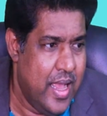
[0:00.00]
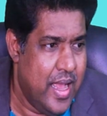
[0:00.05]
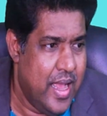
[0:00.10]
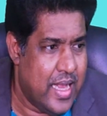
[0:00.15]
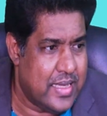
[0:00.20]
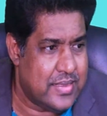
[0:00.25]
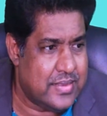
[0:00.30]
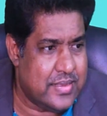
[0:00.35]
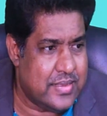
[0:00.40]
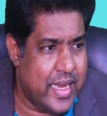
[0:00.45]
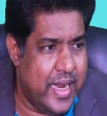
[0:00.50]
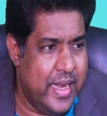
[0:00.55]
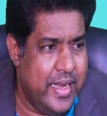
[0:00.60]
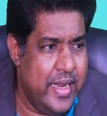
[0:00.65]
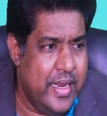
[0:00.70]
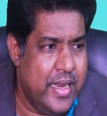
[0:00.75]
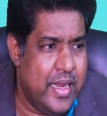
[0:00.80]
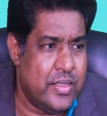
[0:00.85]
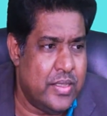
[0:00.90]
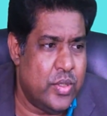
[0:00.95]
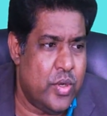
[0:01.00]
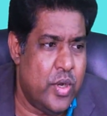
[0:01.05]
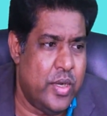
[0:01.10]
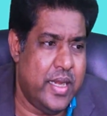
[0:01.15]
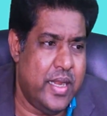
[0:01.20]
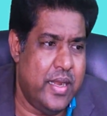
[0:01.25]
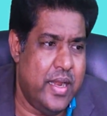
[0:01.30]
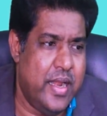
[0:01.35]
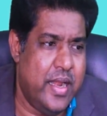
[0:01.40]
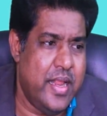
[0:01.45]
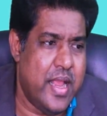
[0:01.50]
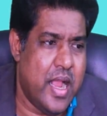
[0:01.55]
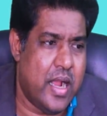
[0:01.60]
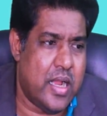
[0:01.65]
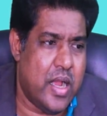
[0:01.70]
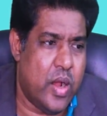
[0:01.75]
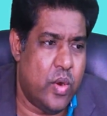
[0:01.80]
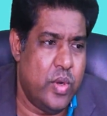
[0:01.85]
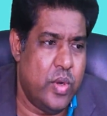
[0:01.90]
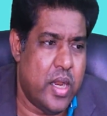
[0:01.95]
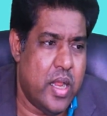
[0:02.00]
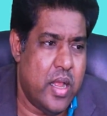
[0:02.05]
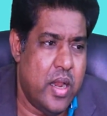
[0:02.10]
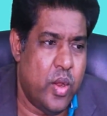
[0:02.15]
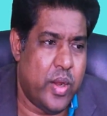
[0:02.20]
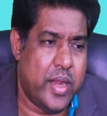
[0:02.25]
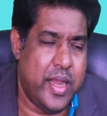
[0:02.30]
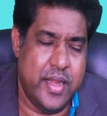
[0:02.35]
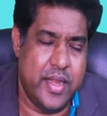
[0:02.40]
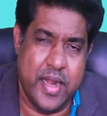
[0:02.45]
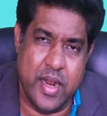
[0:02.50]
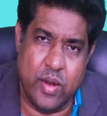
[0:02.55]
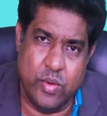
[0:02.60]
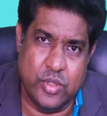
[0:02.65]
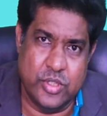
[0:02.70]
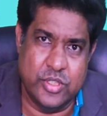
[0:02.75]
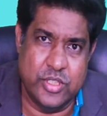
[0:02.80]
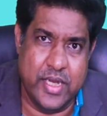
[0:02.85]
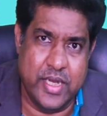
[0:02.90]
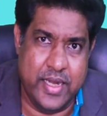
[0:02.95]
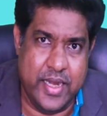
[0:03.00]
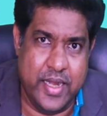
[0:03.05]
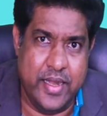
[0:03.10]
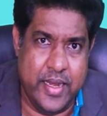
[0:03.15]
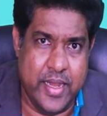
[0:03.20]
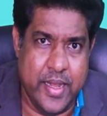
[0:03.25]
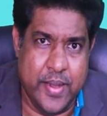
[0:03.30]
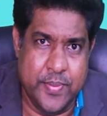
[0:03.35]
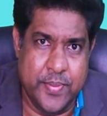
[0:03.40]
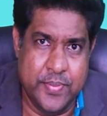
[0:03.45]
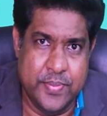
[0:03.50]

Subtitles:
A signing authority in any account located outside India.